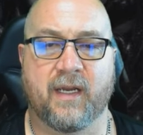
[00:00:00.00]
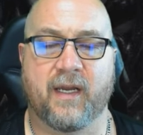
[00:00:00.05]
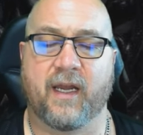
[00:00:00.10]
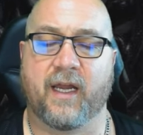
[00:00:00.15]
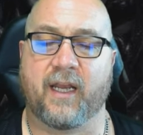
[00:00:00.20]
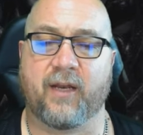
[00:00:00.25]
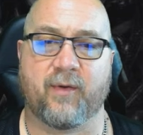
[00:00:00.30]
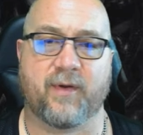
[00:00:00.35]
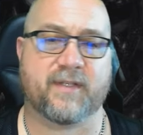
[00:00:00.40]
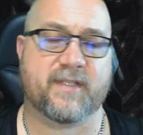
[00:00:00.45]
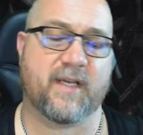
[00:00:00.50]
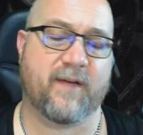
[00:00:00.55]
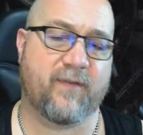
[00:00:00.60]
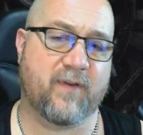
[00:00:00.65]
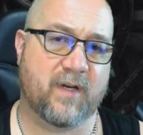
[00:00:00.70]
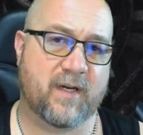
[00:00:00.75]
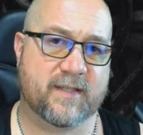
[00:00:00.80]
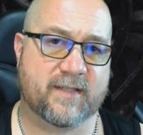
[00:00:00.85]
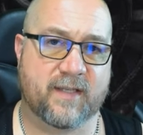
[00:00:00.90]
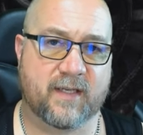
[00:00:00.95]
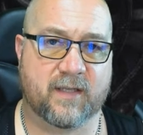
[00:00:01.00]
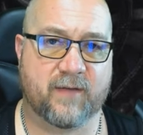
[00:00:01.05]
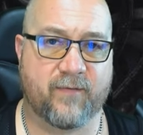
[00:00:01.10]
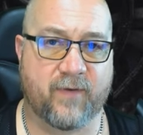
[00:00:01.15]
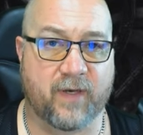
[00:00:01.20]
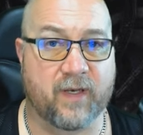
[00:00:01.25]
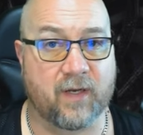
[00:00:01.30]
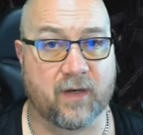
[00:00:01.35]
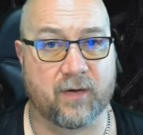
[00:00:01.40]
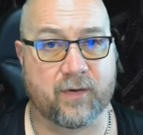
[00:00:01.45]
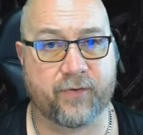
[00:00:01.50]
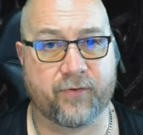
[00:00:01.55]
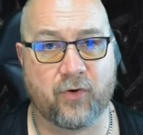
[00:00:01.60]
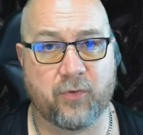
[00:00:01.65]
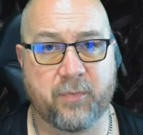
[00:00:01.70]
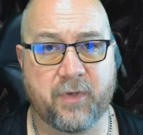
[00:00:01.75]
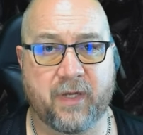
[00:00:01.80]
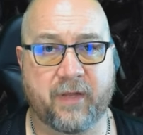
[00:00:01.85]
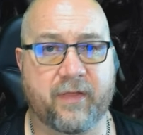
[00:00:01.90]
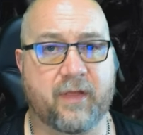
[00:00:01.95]
Anyways, if you guys like the video, throw
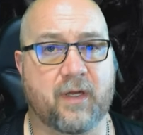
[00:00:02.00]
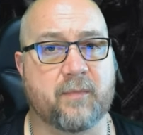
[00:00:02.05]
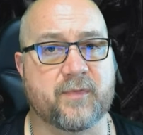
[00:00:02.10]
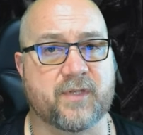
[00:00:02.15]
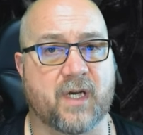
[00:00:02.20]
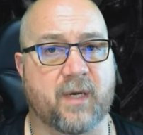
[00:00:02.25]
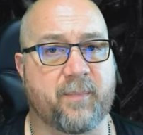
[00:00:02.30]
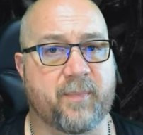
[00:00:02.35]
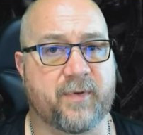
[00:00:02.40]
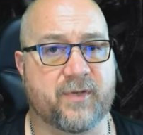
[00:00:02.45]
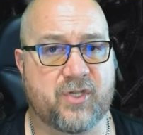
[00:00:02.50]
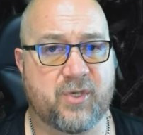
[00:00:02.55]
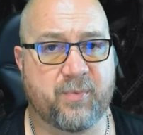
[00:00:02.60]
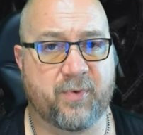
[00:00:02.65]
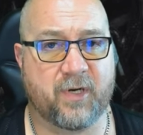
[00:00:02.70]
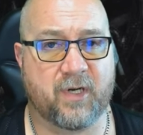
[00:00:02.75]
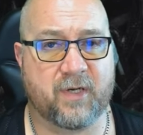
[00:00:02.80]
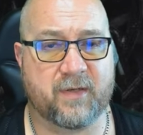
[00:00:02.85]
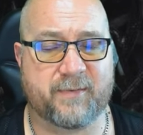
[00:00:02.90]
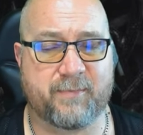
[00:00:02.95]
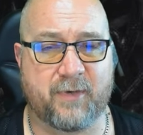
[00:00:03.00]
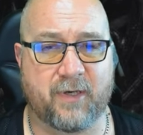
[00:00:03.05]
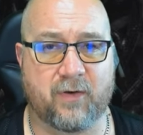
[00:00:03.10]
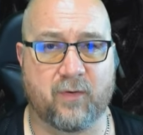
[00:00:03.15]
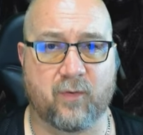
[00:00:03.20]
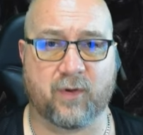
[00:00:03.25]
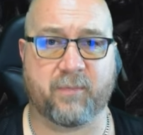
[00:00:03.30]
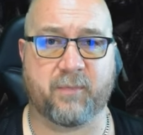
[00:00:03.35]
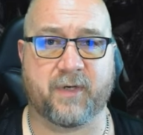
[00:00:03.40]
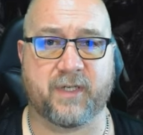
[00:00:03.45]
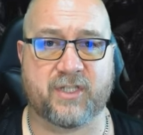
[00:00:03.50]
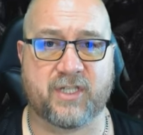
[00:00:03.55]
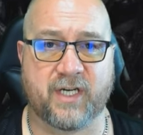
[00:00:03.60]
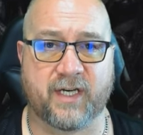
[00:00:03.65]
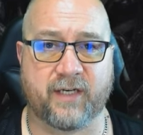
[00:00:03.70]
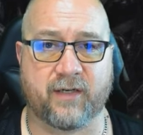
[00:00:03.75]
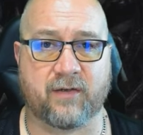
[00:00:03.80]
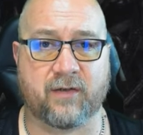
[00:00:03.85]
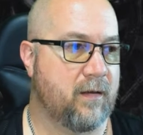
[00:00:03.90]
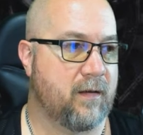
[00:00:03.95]
me a thumbs up. It super helps me out with my
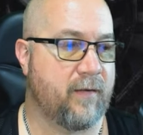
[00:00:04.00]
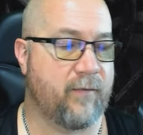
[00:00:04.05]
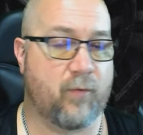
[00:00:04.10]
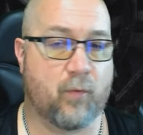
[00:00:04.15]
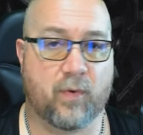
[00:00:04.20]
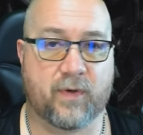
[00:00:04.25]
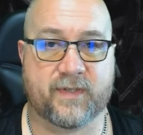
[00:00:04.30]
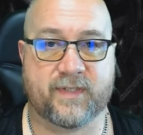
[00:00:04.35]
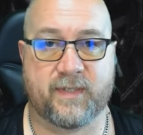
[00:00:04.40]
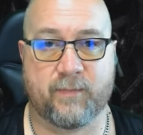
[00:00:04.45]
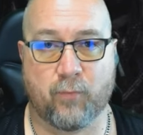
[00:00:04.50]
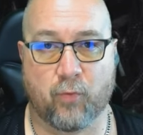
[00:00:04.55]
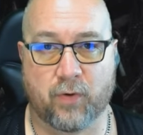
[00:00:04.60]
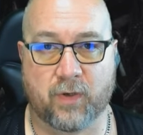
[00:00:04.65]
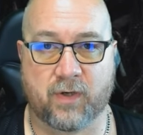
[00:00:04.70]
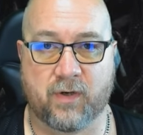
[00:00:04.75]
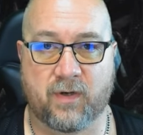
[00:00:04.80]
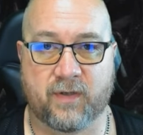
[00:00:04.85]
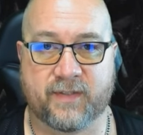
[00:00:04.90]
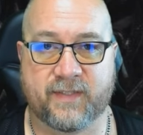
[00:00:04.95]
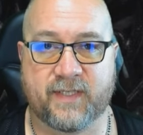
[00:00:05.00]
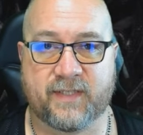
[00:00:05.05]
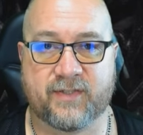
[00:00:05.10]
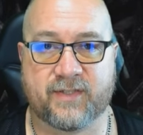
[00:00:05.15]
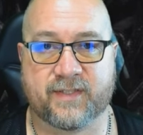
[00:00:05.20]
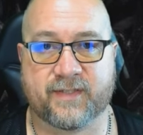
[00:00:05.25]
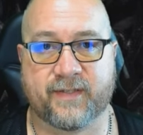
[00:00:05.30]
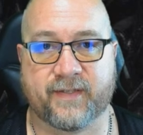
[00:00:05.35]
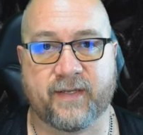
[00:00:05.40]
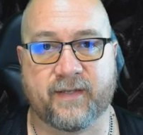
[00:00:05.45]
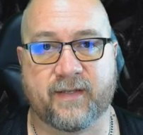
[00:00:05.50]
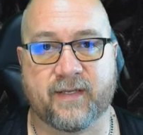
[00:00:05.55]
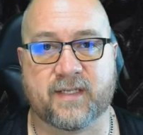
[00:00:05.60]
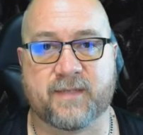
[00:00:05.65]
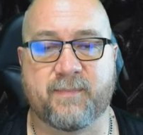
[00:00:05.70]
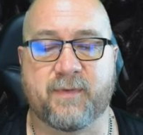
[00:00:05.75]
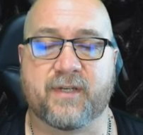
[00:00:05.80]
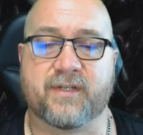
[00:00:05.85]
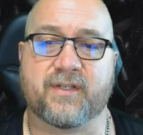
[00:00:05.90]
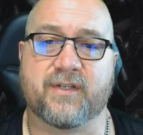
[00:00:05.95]
channel. If you want to see more content just like this,
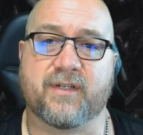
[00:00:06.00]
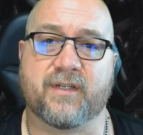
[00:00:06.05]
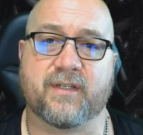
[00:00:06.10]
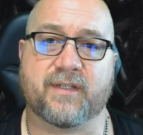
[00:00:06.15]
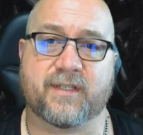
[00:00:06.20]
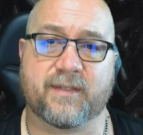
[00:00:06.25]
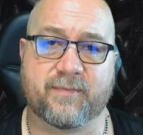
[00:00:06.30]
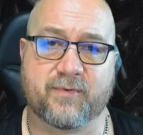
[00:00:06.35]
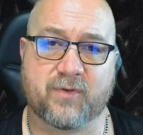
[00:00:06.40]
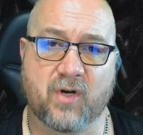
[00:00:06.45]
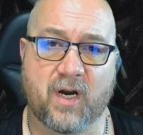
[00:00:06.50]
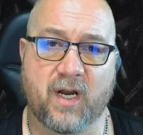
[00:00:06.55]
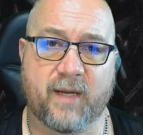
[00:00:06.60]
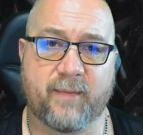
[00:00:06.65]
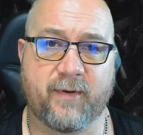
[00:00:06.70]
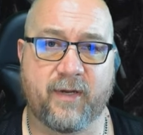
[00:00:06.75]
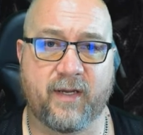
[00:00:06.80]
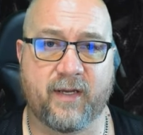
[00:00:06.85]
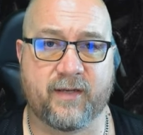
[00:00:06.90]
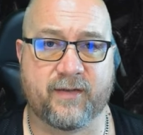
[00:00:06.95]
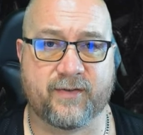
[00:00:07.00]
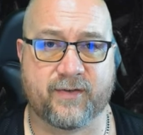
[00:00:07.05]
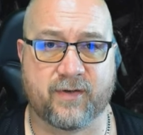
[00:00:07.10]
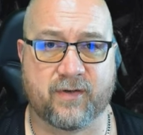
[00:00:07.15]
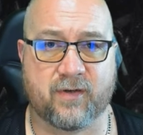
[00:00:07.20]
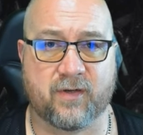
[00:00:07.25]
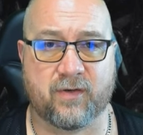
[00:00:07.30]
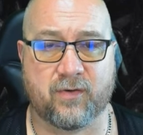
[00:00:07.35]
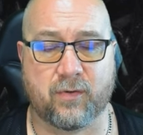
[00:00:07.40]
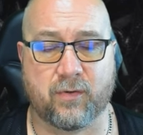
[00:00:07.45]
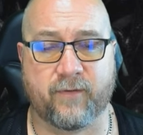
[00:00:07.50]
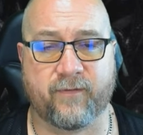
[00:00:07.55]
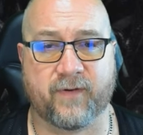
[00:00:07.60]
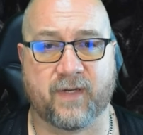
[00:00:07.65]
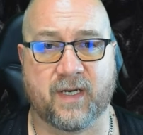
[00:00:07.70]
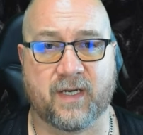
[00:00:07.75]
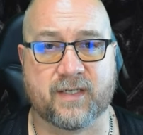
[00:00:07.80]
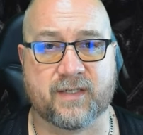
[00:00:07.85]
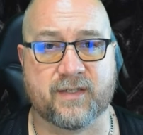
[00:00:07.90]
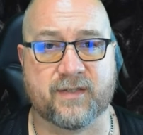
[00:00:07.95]
make sure you subscribe and turn on
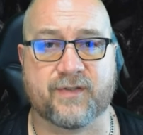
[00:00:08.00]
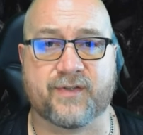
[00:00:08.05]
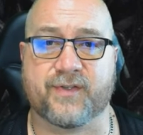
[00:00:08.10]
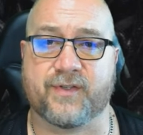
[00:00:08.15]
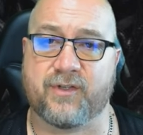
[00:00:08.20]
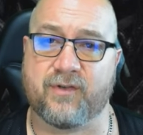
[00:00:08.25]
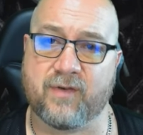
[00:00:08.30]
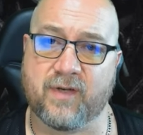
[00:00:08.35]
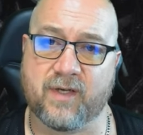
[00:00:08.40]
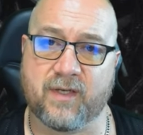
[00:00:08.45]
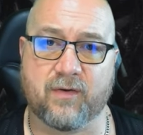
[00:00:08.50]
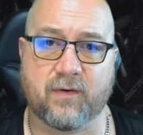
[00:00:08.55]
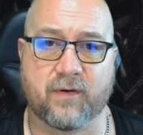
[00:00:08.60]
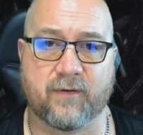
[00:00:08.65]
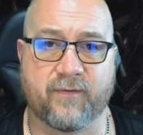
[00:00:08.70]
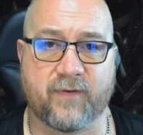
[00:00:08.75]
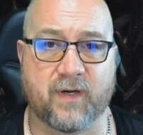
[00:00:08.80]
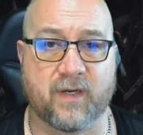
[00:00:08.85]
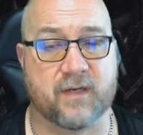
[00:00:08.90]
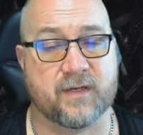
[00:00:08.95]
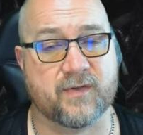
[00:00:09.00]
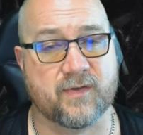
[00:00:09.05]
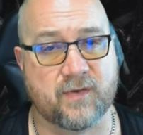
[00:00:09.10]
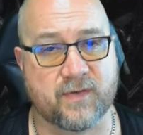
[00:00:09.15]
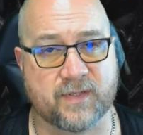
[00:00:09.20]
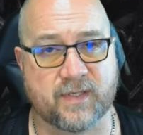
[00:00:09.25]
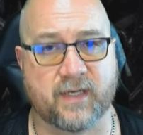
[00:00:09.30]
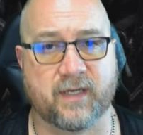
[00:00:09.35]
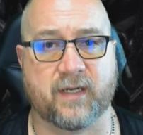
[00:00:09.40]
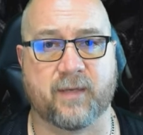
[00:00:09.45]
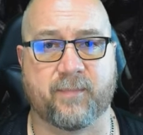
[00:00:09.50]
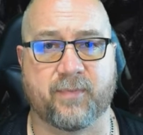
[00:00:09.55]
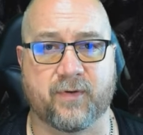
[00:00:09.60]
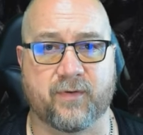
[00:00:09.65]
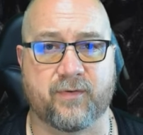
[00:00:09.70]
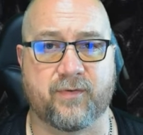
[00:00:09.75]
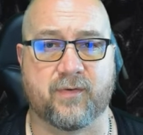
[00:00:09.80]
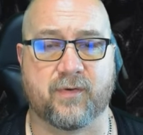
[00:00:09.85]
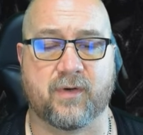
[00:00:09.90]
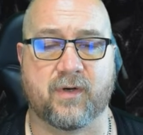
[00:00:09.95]
notifications so you get notified as soon as I upload
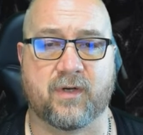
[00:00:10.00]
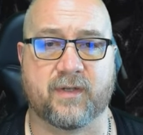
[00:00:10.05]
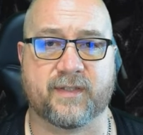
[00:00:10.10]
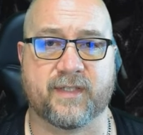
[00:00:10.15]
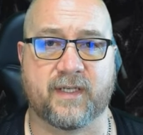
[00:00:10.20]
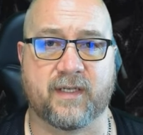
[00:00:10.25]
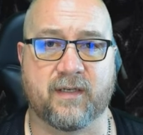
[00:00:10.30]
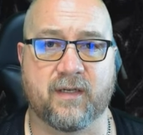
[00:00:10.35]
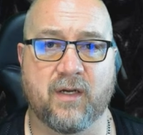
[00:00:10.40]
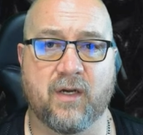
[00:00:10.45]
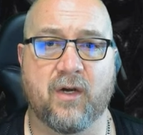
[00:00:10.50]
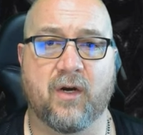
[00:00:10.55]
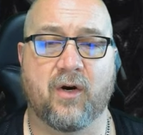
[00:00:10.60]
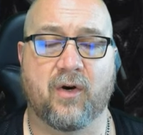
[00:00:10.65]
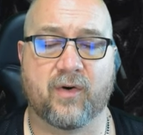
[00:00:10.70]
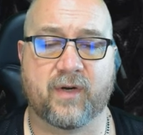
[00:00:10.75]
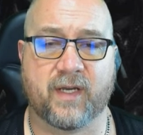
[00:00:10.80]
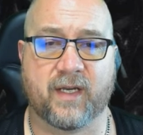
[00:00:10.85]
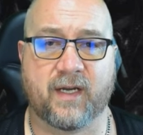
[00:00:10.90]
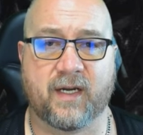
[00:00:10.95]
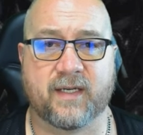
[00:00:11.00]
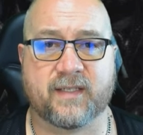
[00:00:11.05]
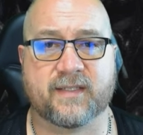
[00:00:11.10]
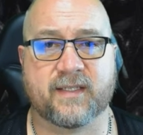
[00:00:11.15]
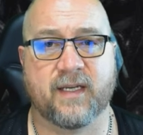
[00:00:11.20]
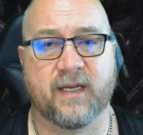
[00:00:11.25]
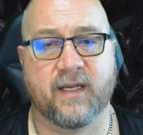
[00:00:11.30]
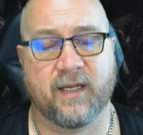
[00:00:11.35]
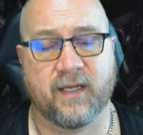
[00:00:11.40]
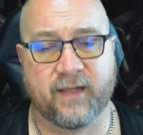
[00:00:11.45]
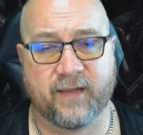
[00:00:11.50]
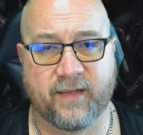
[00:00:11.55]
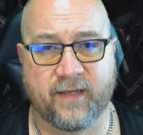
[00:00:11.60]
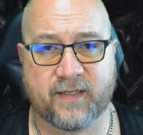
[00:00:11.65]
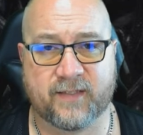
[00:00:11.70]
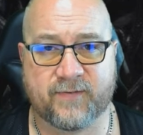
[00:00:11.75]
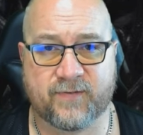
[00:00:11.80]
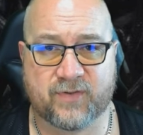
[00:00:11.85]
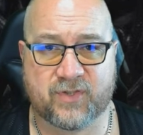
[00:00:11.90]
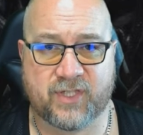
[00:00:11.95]
new content. Okay guys,
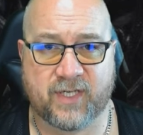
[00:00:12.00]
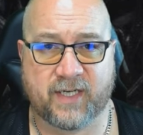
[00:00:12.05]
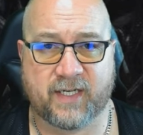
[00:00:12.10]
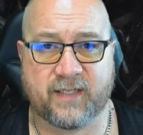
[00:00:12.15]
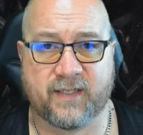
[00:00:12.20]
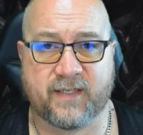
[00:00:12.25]
thanks for checking